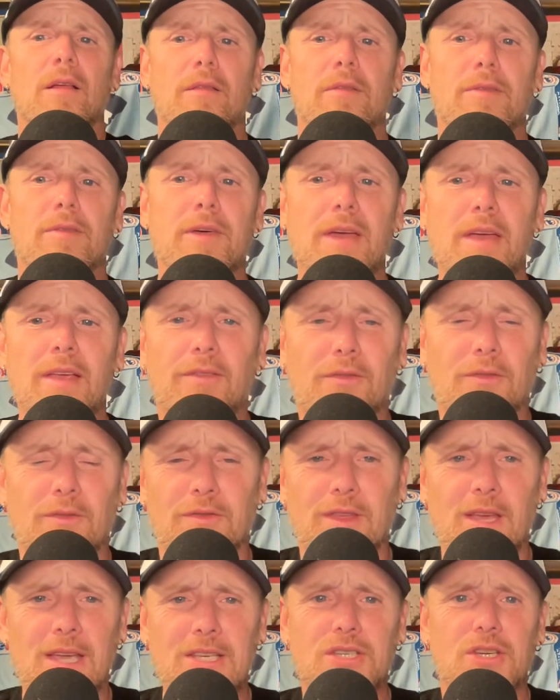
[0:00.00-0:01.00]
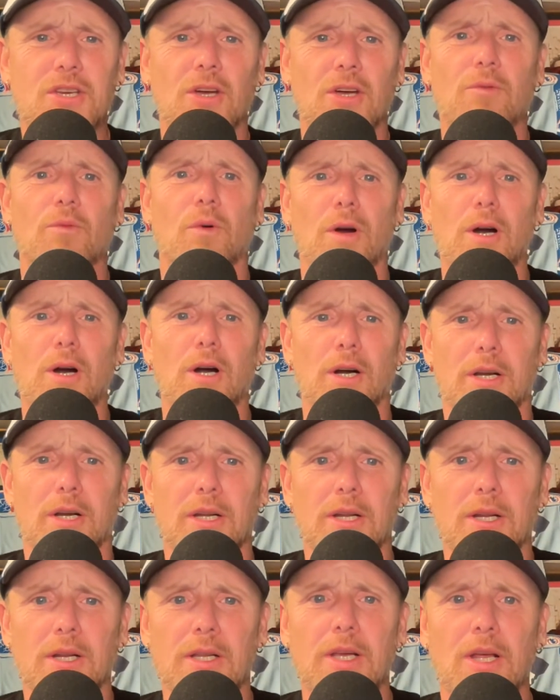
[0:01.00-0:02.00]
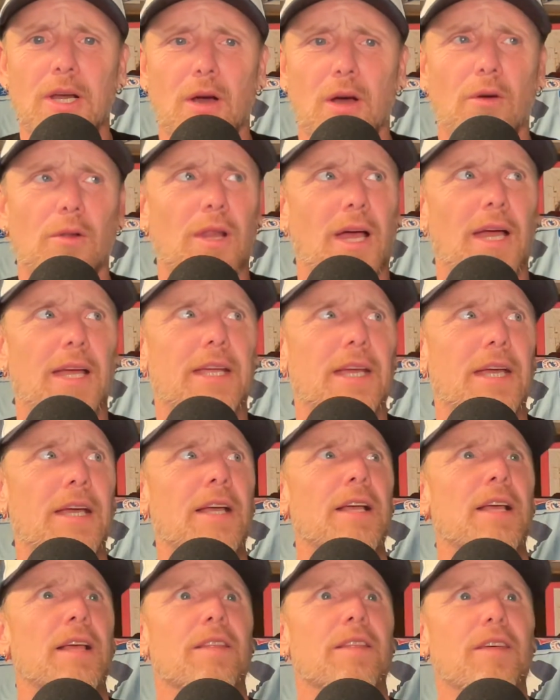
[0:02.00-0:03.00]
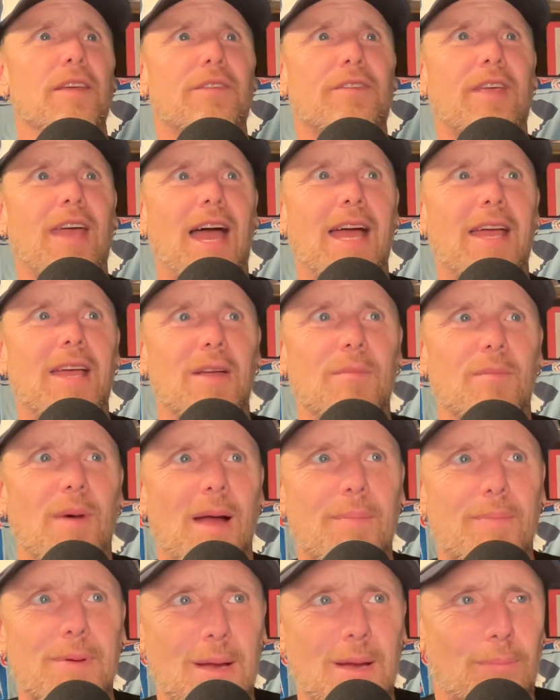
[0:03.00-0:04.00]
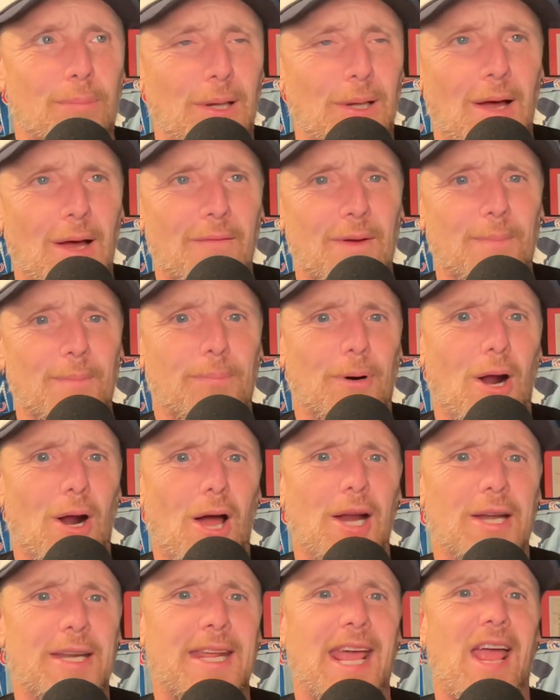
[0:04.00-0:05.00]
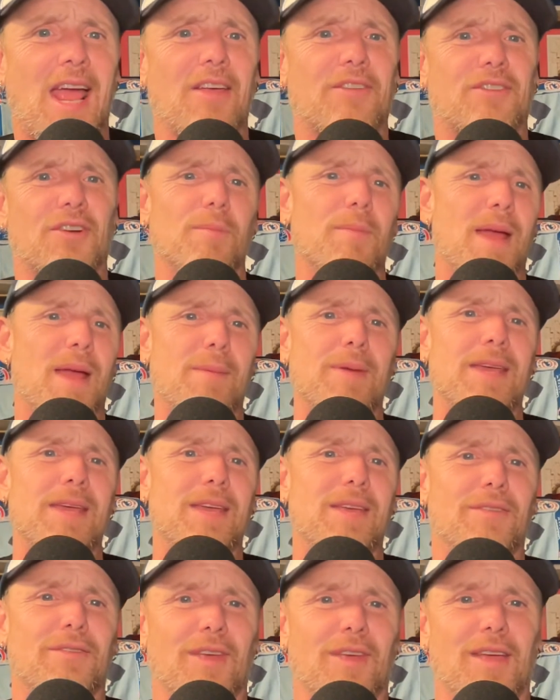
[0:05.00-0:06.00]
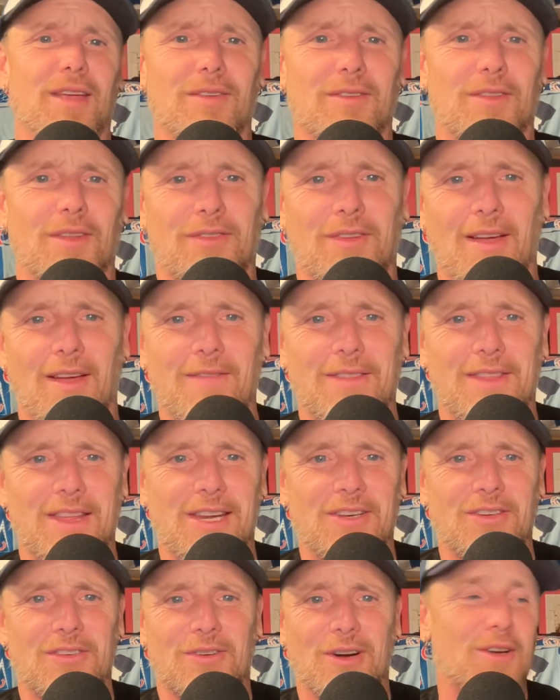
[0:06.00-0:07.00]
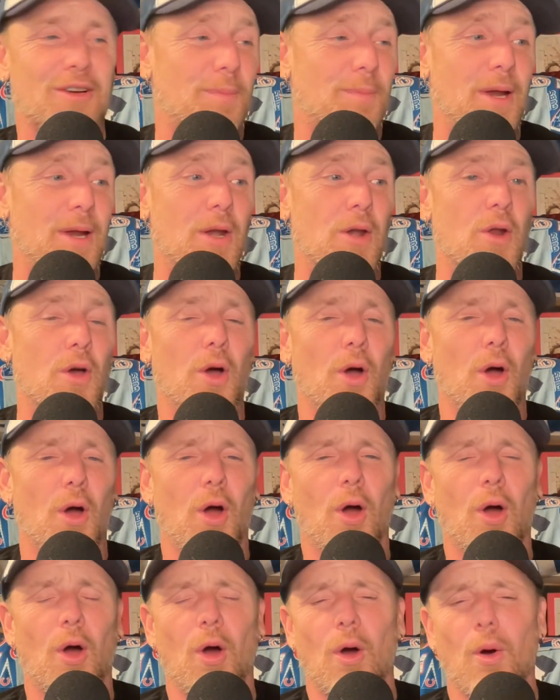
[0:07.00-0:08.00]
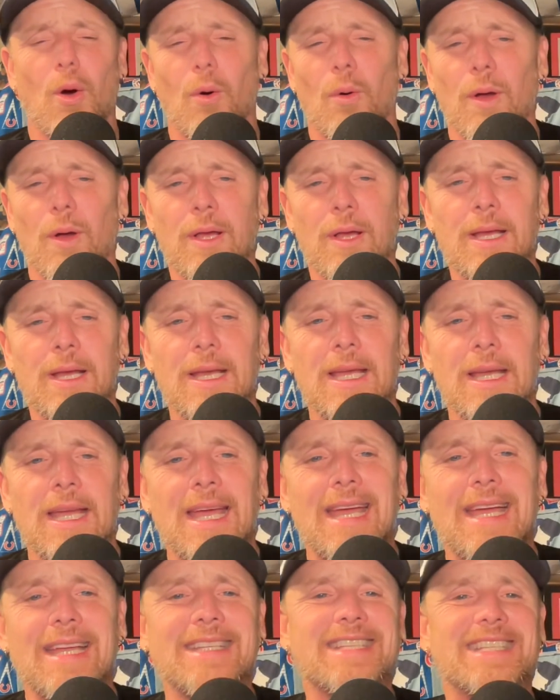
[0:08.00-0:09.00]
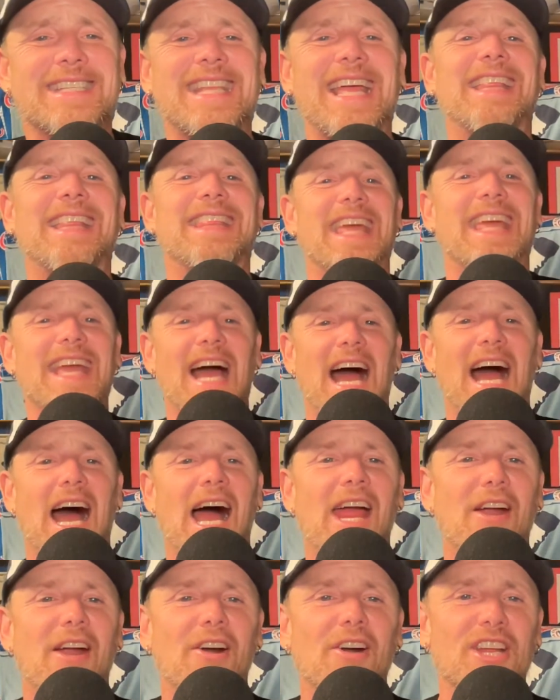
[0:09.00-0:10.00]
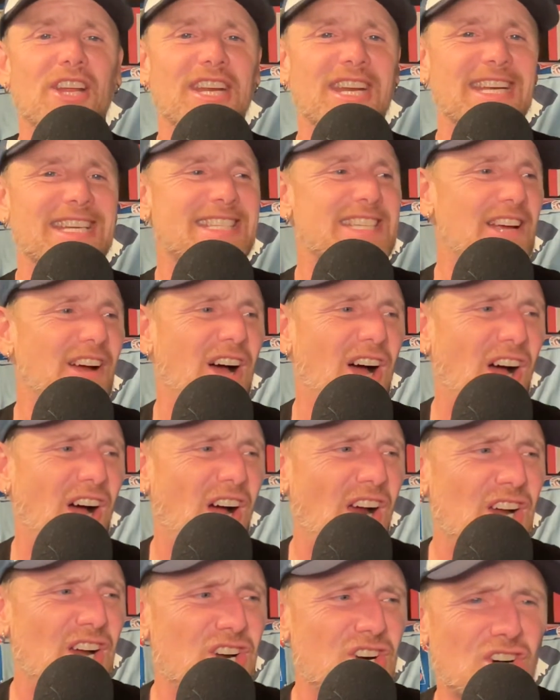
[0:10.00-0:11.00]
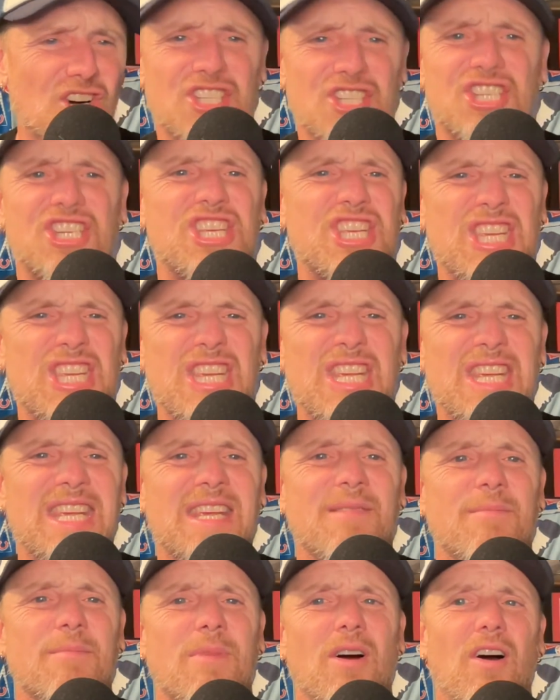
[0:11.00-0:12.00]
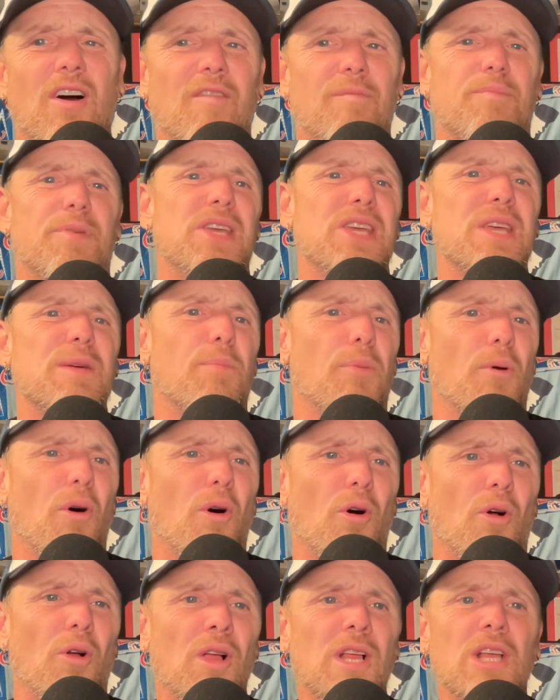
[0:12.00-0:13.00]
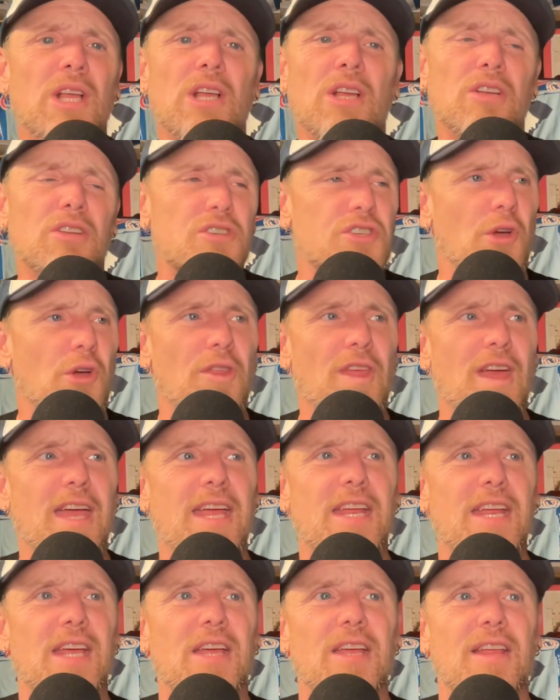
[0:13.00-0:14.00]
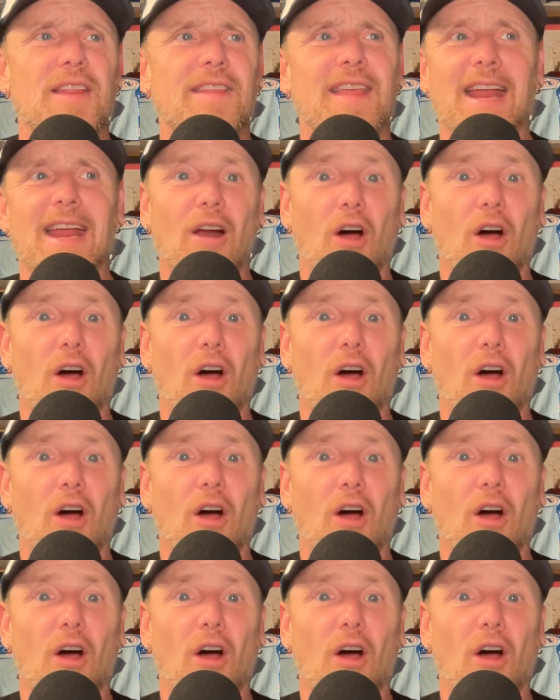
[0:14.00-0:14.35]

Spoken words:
this could work. Like this guy, he might be a beloved broadcaster. Maybe he sings the 7th inning stretch, but no. Instead, they hired an entire team of people. So that